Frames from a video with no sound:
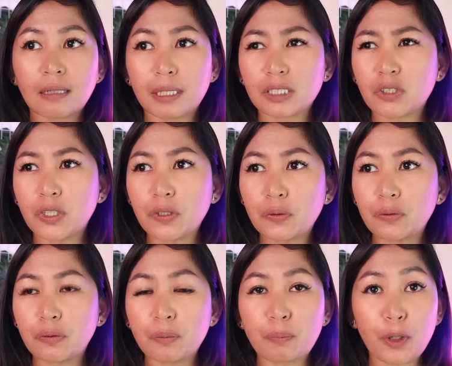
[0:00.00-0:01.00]
not going
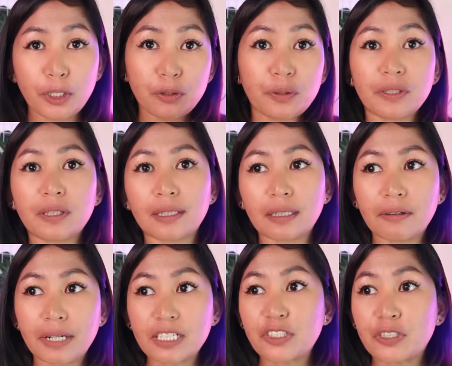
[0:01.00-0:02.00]
to point you in that
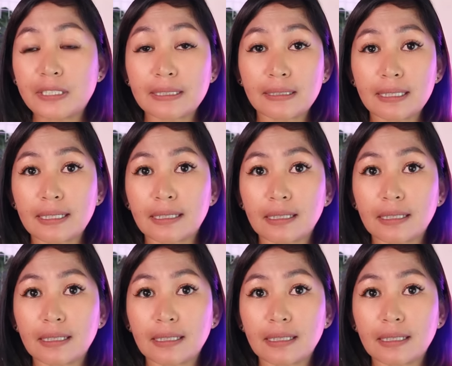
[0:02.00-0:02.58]
direction, kasi